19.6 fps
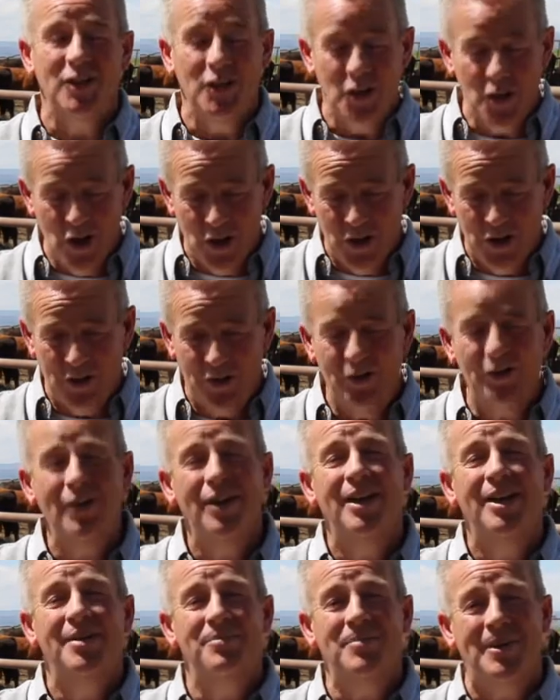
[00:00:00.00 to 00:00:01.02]
no,
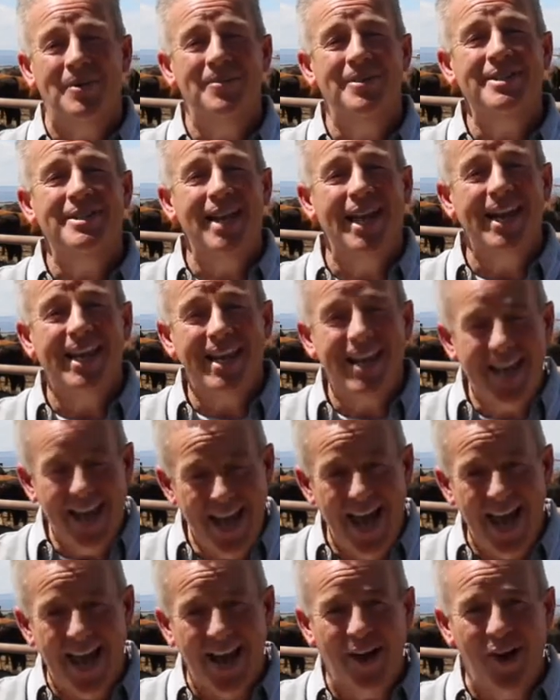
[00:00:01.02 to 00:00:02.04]
Mimi's not a
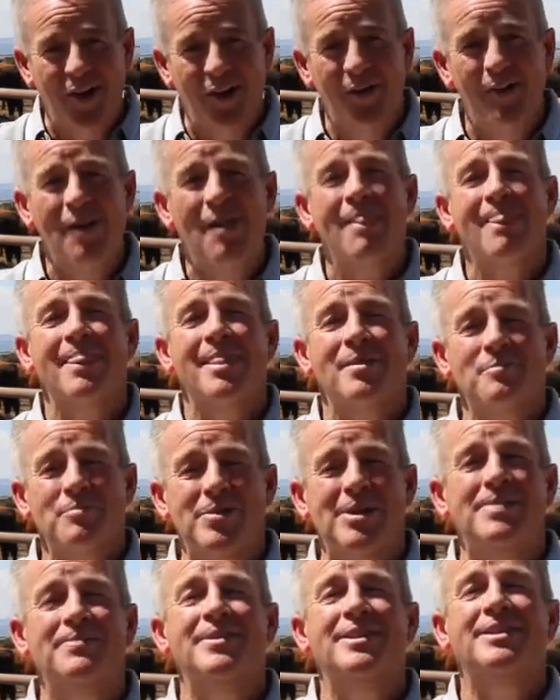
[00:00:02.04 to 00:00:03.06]
cow,
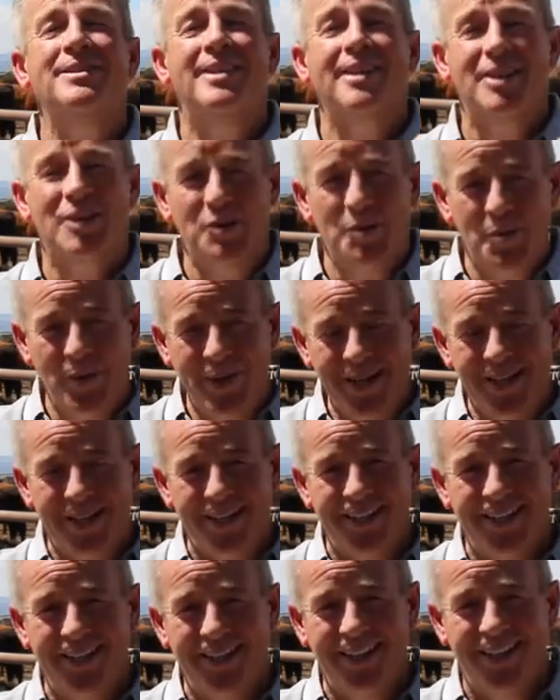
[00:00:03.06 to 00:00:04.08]
Mimi's the queen.